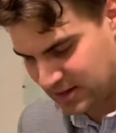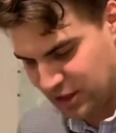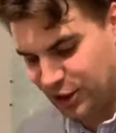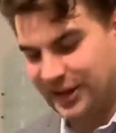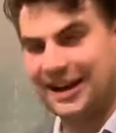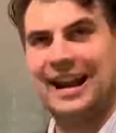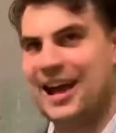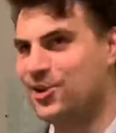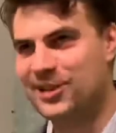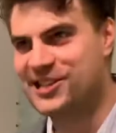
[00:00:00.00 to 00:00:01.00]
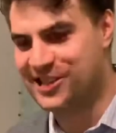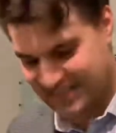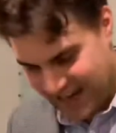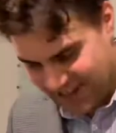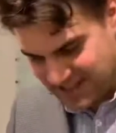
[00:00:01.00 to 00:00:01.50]
Learning a language
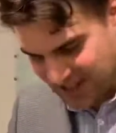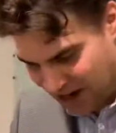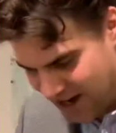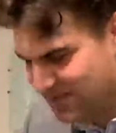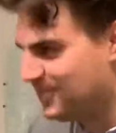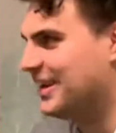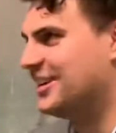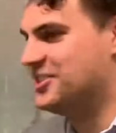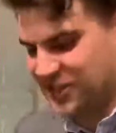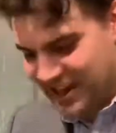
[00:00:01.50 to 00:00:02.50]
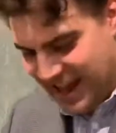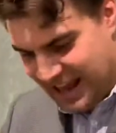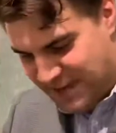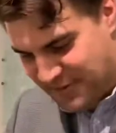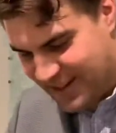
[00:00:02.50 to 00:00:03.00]
takes time, energy, and
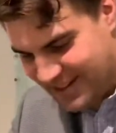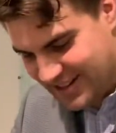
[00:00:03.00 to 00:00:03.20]
effort.